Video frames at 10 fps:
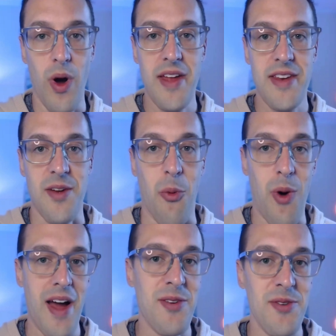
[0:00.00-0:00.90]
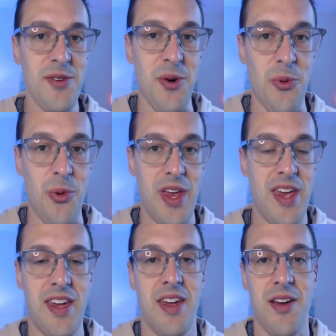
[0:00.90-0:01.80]
What a wild
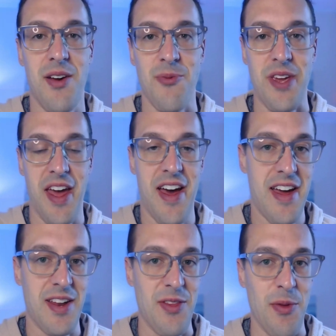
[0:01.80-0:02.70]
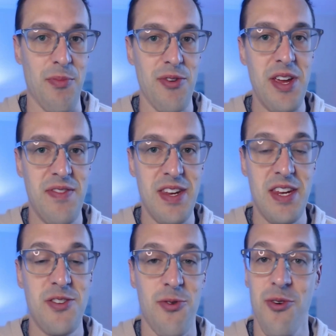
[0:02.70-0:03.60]
week we had. The brief
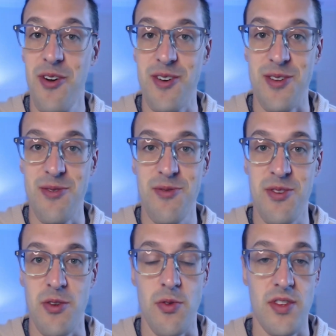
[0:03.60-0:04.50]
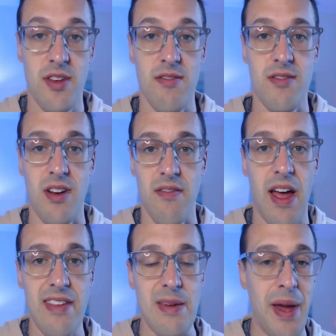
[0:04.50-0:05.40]
detour due to Silicon
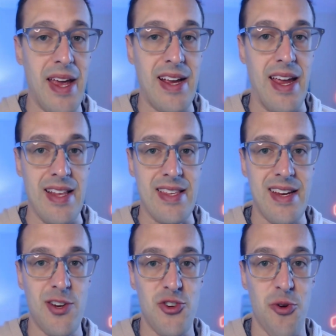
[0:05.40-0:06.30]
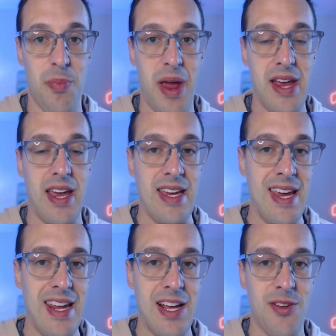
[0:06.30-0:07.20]
Valley Bank and Signature Bank
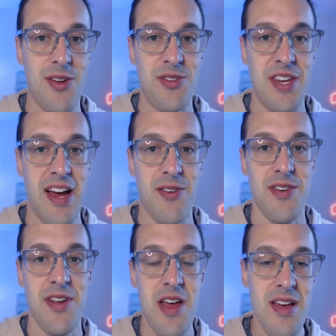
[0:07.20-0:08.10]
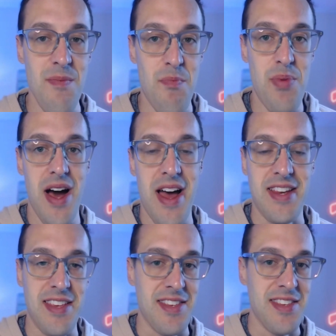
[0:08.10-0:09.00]
getting closed down,
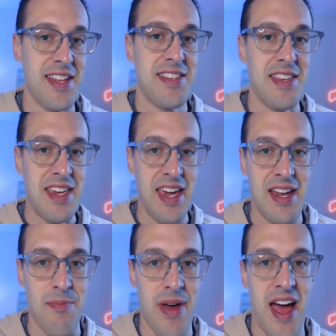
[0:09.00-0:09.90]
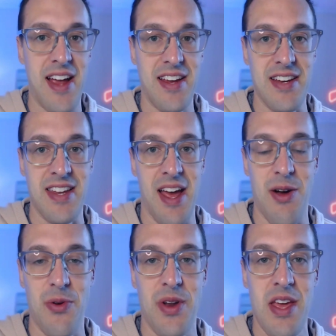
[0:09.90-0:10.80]
but let's get back
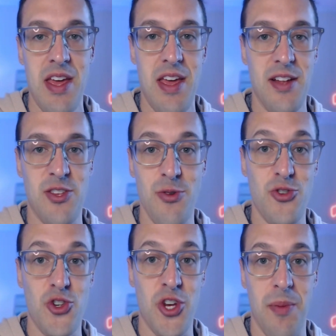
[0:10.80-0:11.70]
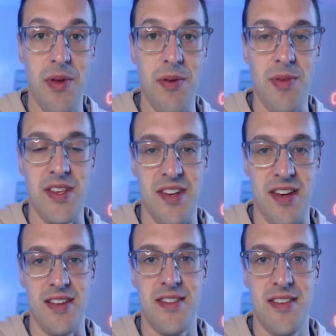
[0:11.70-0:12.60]
down to chip
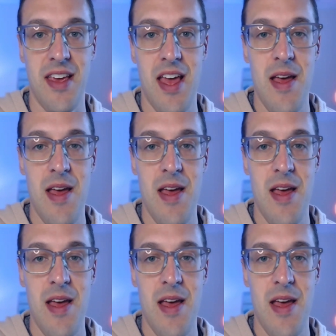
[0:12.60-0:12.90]
business.